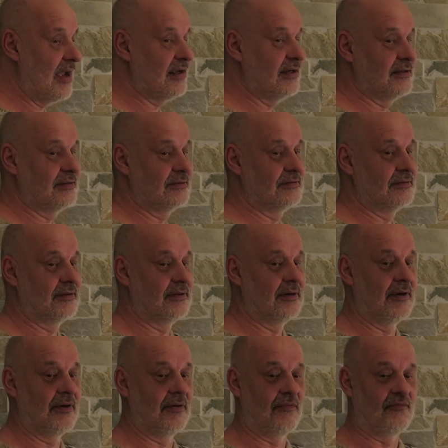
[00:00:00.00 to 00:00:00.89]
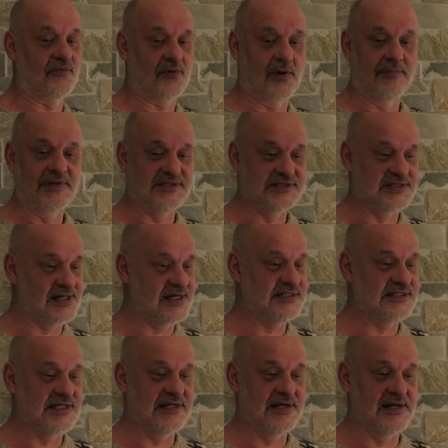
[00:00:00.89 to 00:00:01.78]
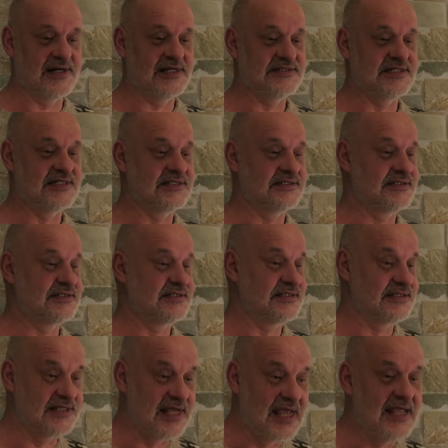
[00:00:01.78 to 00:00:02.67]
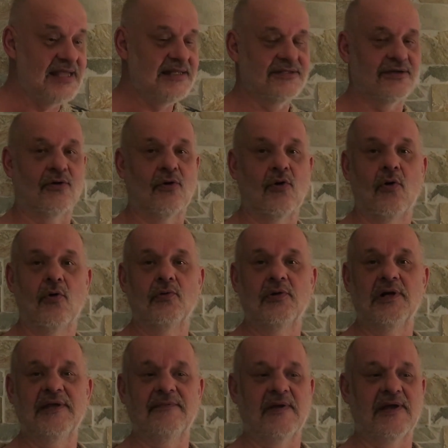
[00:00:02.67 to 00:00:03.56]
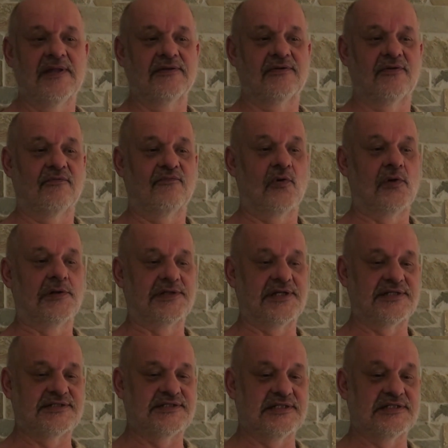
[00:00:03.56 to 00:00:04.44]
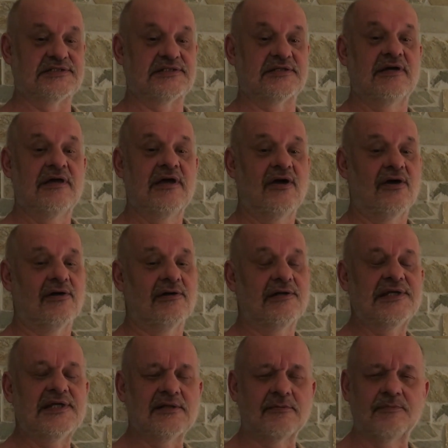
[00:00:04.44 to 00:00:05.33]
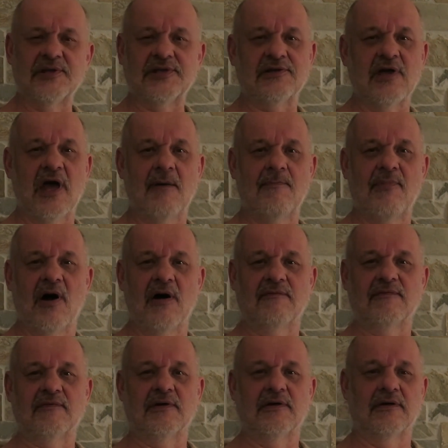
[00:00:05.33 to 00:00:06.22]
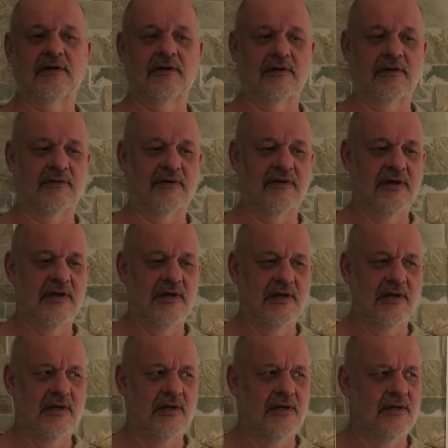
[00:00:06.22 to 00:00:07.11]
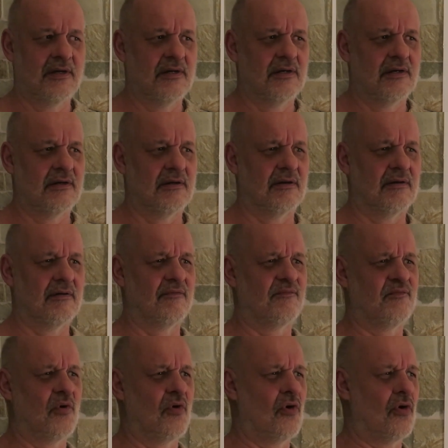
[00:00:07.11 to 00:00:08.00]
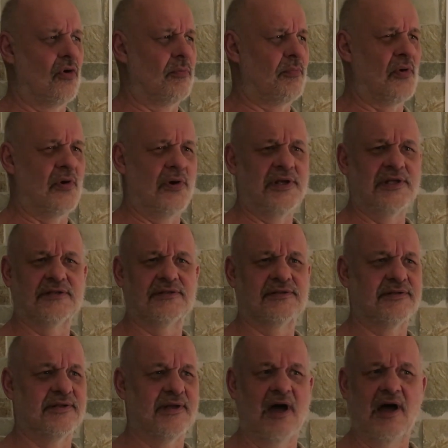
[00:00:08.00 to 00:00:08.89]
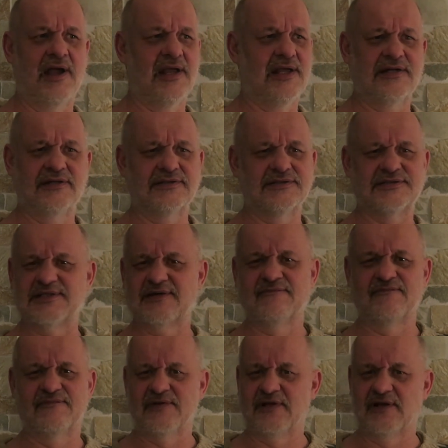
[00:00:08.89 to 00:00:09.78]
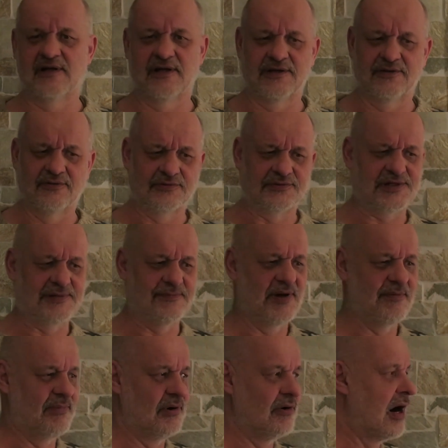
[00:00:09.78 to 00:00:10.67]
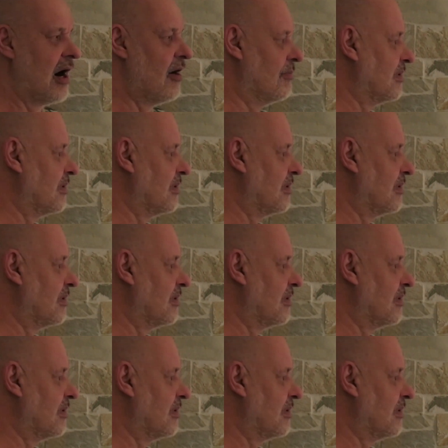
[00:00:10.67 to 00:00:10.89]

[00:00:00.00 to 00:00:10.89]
back from its reset state only when the voltage is a little bit above 4.9 something, I don't remember